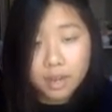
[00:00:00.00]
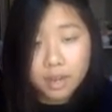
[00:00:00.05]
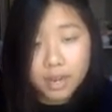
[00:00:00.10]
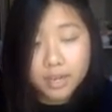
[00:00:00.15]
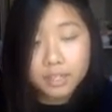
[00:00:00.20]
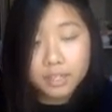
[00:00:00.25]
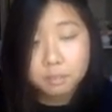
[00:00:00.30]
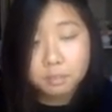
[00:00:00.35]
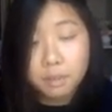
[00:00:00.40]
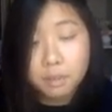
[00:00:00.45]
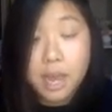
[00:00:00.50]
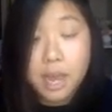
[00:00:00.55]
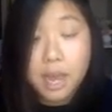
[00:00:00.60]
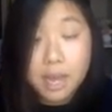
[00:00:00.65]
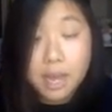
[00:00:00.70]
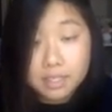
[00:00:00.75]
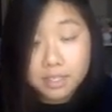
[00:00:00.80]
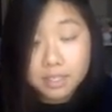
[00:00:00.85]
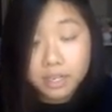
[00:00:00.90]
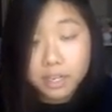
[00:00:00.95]
And it's
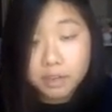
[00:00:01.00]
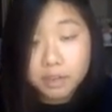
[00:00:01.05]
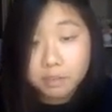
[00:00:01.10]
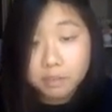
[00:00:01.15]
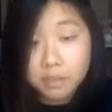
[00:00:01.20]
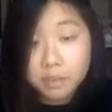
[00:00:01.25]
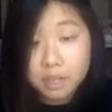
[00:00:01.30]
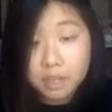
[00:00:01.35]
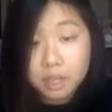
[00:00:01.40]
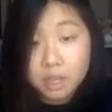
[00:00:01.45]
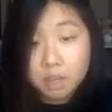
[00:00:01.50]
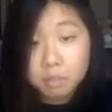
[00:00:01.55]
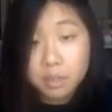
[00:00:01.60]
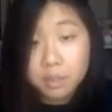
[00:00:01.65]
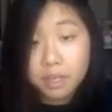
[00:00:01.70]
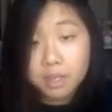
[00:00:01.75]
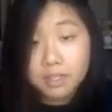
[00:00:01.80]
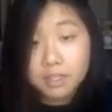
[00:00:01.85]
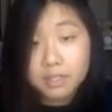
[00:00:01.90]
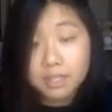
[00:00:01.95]
positive
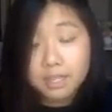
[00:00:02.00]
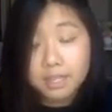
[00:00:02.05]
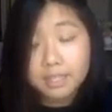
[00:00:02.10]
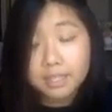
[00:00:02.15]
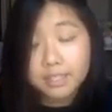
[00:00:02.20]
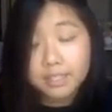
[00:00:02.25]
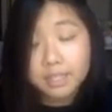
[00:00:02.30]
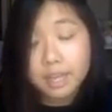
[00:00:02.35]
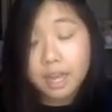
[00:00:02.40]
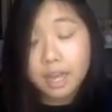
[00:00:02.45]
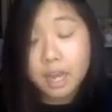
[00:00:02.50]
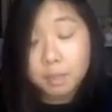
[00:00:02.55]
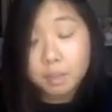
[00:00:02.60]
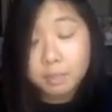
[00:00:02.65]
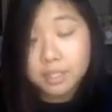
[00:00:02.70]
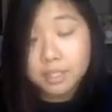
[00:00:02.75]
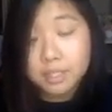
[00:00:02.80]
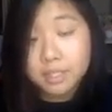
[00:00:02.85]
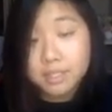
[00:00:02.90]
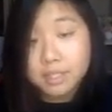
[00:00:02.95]
because it is the
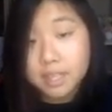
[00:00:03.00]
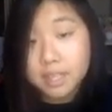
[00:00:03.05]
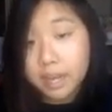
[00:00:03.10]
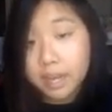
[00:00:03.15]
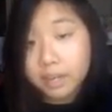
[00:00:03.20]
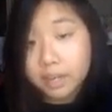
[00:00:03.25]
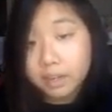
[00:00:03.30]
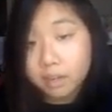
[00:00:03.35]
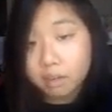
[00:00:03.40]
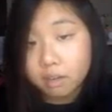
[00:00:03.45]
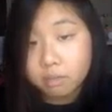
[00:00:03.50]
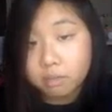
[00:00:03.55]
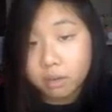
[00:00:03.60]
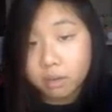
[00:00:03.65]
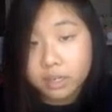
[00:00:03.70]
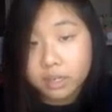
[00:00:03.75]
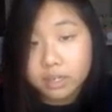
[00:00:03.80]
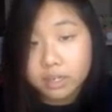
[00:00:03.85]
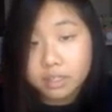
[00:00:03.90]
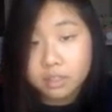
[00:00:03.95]
opposite sign of
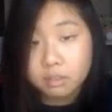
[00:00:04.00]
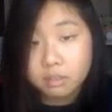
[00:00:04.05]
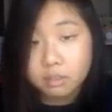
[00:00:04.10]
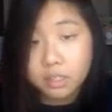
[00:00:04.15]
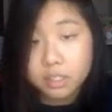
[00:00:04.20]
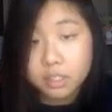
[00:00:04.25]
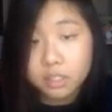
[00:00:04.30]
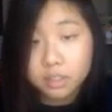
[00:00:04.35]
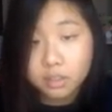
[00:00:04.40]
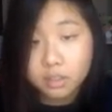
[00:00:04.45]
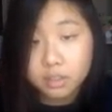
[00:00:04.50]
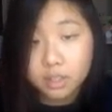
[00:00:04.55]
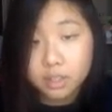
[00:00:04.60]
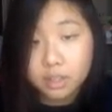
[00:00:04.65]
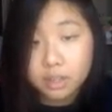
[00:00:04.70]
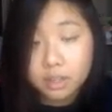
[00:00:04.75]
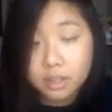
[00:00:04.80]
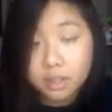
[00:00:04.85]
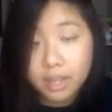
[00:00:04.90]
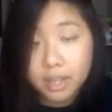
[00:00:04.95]
what it is originally.
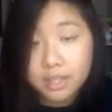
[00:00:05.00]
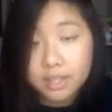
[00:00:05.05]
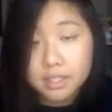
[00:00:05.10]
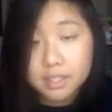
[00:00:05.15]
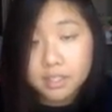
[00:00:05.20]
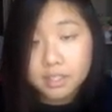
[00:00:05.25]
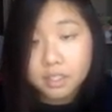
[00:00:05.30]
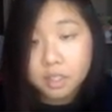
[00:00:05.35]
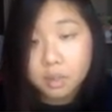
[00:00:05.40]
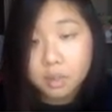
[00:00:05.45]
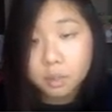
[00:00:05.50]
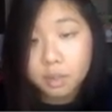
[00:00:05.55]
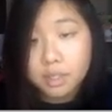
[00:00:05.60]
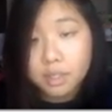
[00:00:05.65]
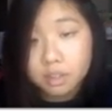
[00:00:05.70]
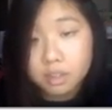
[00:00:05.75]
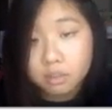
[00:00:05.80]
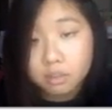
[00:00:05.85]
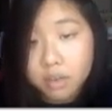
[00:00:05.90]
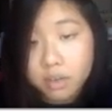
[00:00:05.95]
And since it
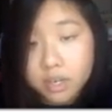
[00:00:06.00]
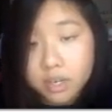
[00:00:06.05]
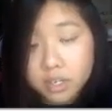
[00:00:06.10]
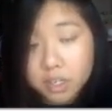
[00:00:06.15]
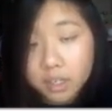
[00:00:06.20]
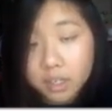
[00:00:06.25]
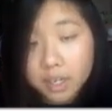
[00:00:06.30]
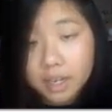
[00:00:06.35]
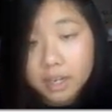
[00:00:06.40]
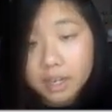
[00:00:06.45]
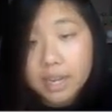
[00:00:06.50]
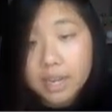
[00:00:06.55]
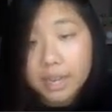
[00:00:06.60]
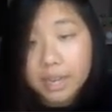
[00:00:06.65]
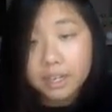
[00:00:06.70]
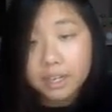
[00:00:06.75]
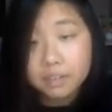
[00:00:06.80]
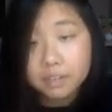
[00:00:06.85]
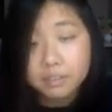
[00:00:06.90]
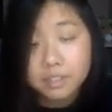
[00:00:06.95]
was originally a
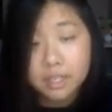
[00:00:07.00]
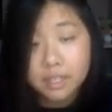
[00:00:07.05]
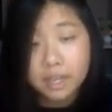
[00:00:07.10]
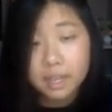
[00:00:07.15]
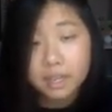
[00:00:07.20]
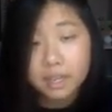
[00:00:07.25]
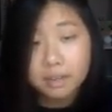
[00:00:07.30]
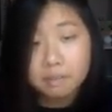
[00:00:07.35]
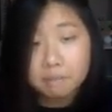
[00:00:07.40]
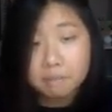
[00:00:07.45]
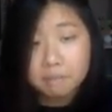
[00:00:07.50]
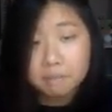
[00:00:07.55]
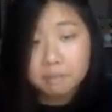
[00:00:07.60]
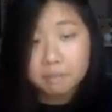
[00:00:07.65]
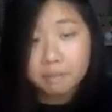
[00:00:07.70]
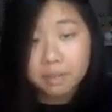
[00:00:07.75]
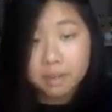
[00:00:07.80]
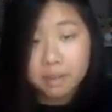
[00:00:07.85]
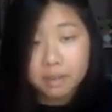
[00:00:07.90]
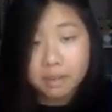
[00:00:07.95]
negative sign,
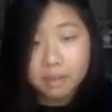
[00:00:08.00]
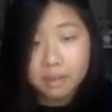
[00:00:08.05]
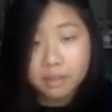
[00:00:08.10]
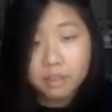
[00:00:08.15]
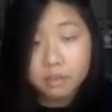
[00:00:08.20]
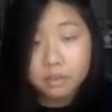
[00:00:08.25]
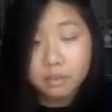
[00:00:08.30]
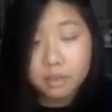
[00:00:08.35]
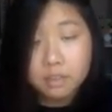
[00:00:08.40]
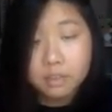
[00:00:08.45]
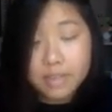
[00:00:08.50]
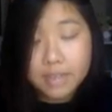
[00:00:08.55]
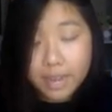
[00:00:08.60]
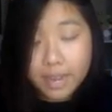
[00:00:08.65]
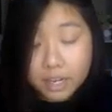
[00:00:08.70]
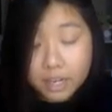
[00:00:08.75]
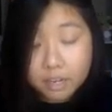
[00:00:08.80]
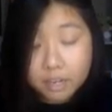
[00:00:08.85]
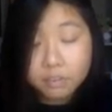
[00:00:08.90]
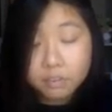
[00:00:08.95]
the
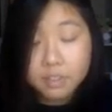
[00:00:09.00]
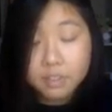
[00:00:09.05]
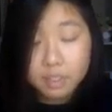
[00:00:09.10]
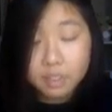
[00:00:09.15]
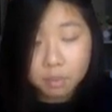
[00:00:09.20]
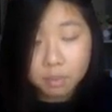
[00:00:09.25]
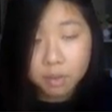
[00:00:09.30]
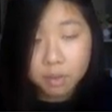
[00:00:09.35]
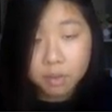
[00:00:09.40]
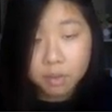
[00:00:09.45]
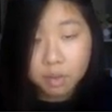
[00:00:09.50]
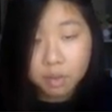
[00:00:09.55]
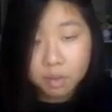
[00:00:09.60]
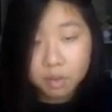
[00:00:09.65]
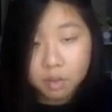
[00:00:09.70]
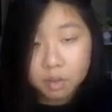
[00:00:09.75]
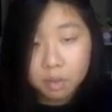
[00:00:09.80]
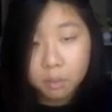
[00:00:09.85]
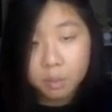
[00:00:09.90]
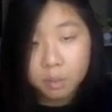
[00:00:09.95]
negative
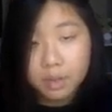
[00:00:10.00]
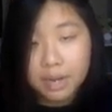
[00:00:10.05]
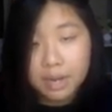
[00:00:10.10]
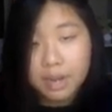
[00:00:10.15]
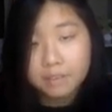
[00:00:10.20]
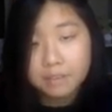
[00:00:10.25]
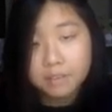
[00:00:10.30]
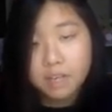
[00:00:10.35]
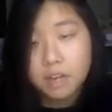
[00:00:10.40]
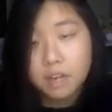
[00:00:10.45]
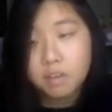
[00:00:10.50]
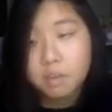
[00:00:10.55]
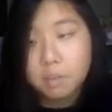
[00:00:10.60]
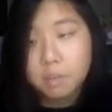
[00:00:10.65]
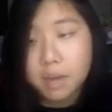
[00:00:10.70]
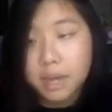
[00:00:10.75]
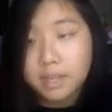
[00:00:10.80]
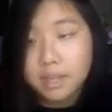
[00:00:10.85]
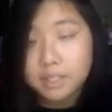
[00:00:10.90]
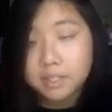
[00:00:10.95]
reciprocal would have to have a
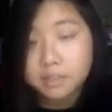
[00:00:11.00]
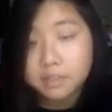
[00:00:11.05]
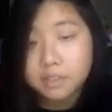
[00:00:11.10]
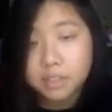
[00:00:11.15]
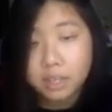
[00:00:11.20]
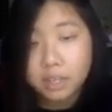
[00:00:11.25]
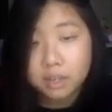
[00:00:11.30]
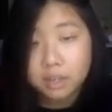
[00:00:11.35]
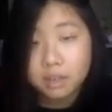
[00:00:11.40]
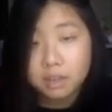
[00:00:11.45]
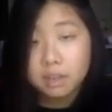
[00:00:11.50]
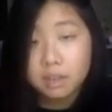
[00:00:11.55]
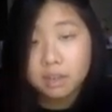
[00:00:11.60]
positive sign.